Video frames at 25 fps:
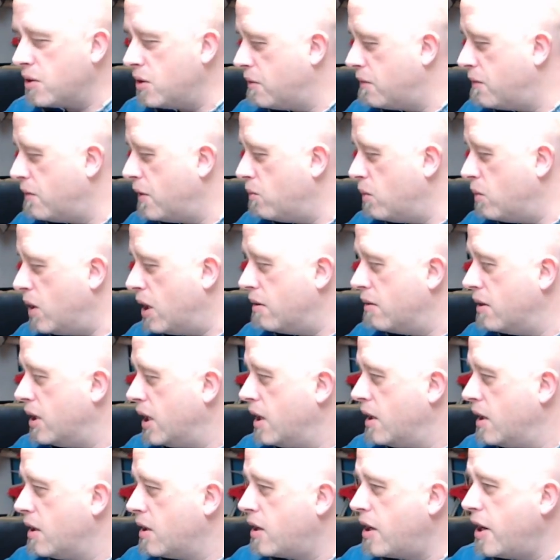You'll find, well,
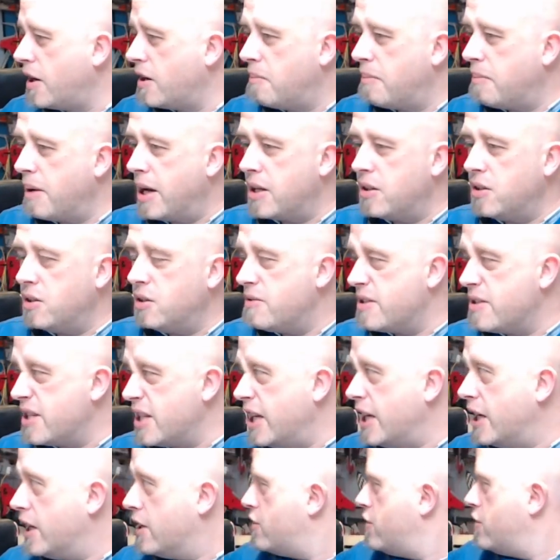kind of bad
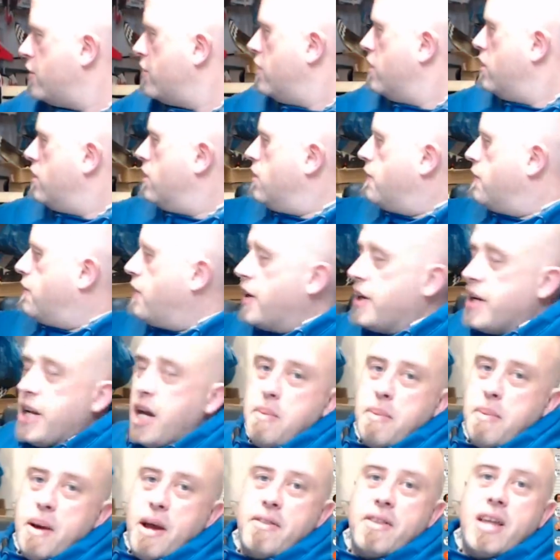news-ish. You'll find
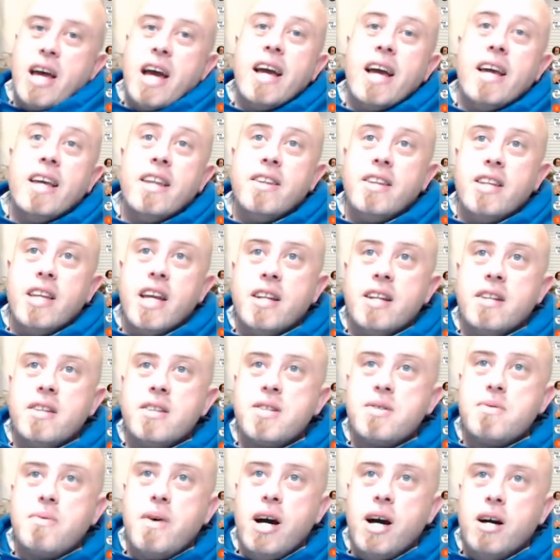out about that at the end
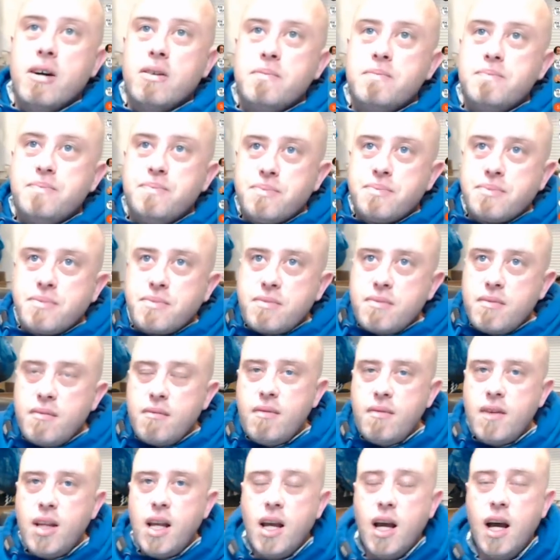as well.
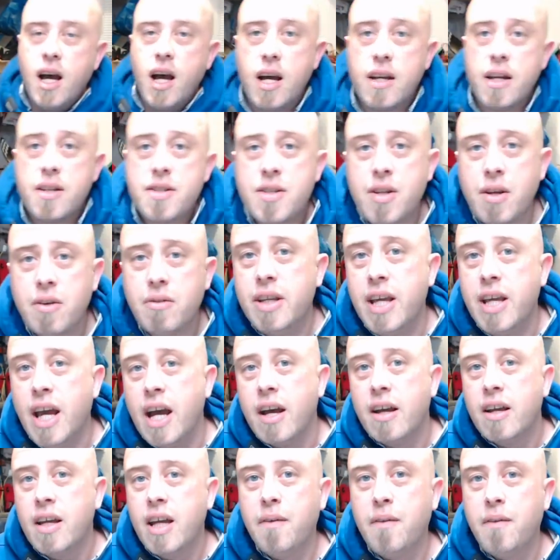
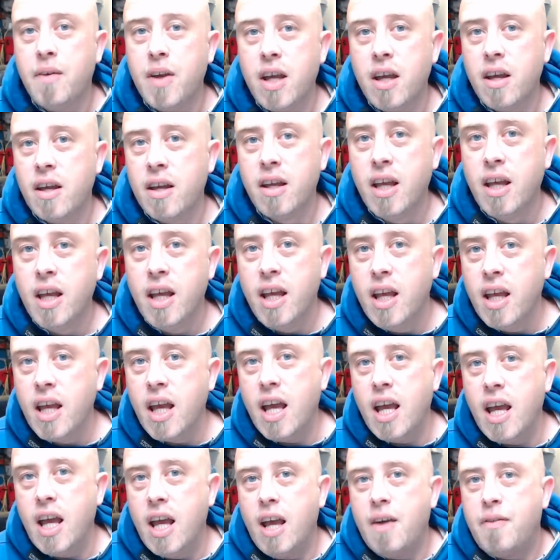If
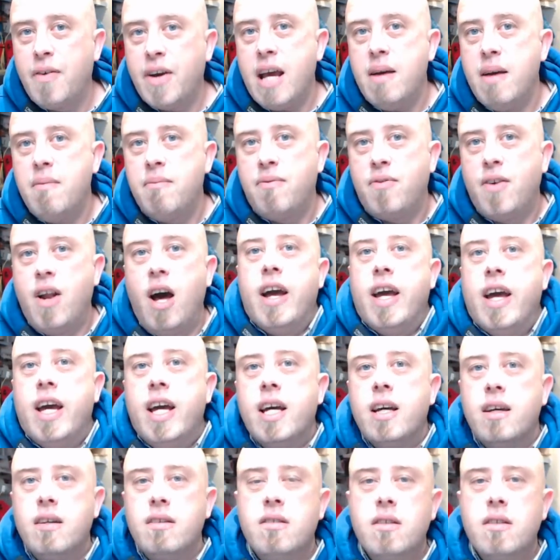I can't fly
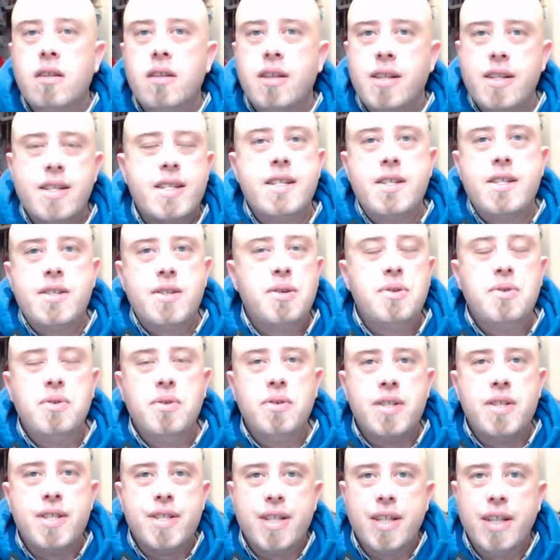it because it's too
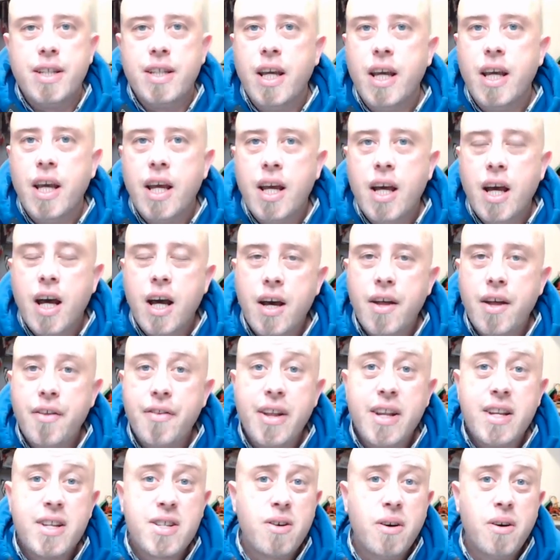noisy,
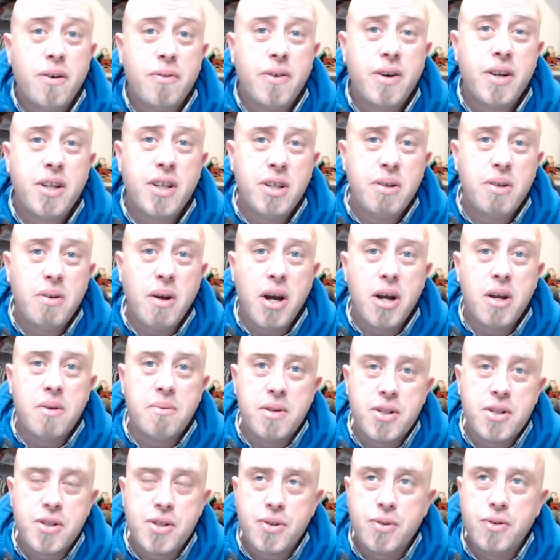then it's got to find a new
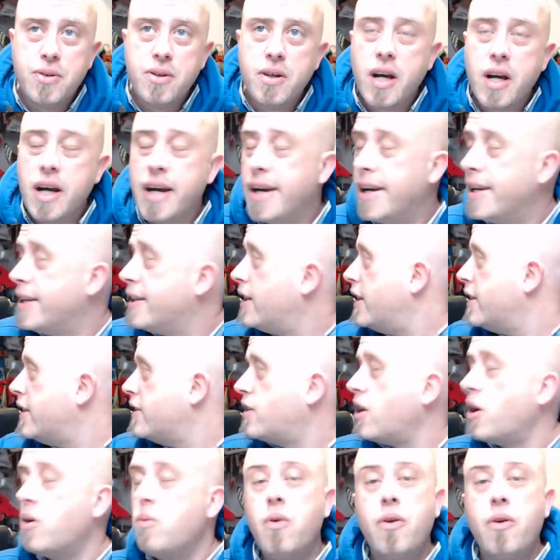home, in short. And I
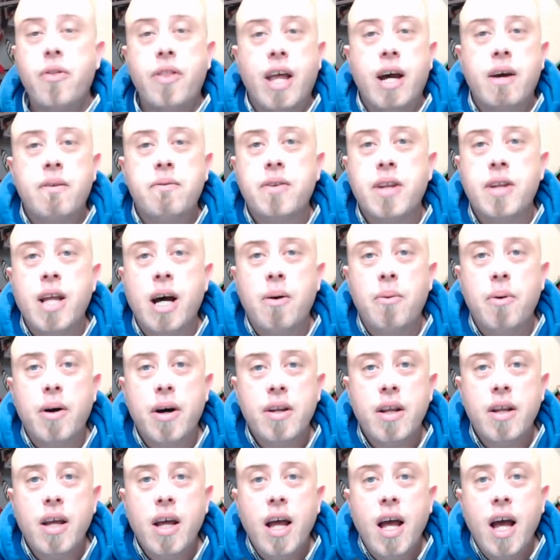don't want that for that
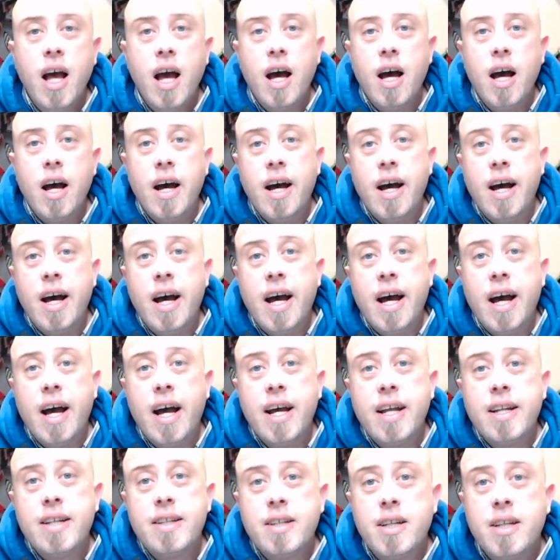one. I
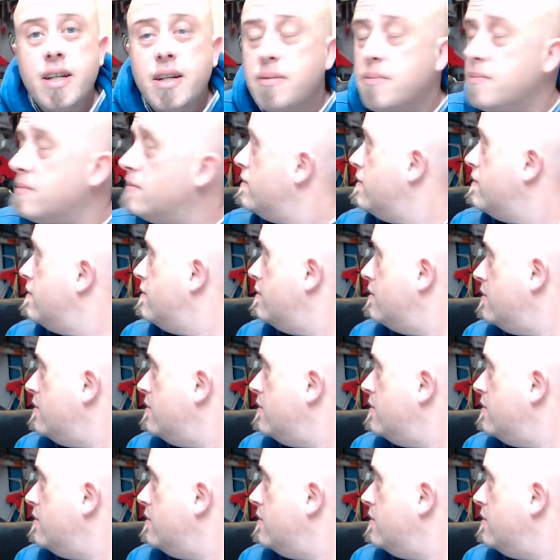haven't